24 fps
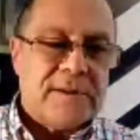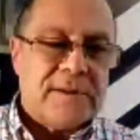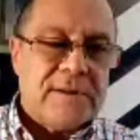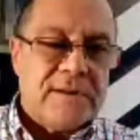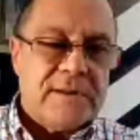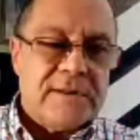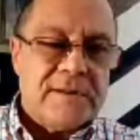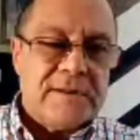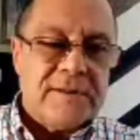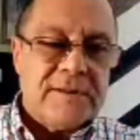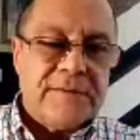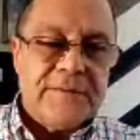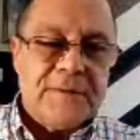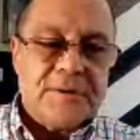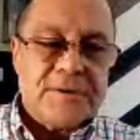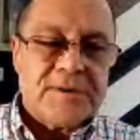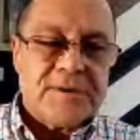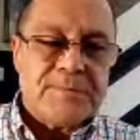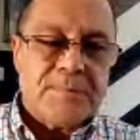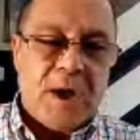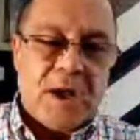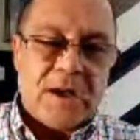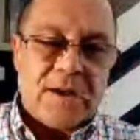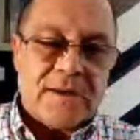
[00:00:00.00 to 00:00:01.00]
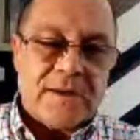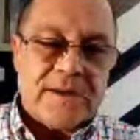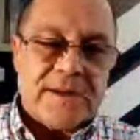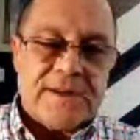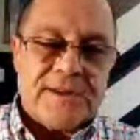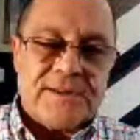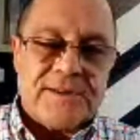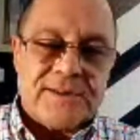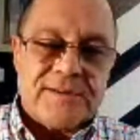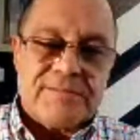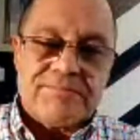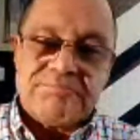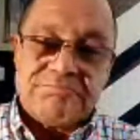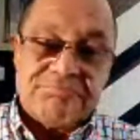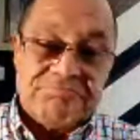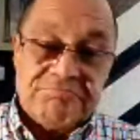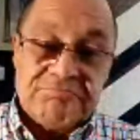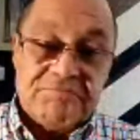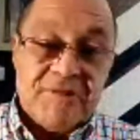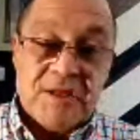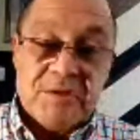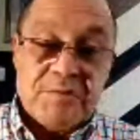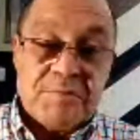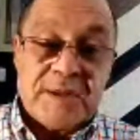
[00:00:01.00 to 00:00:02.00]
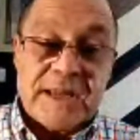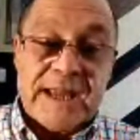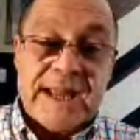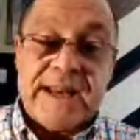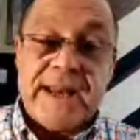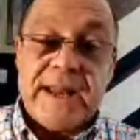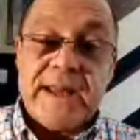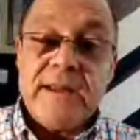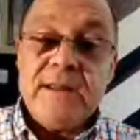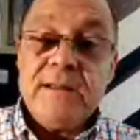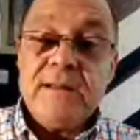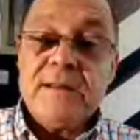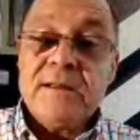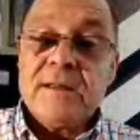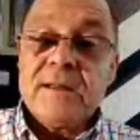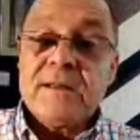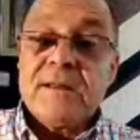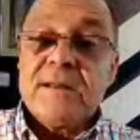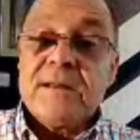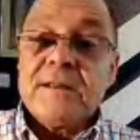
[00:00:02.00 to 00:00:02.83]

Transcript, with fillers: The first part is at the beginning,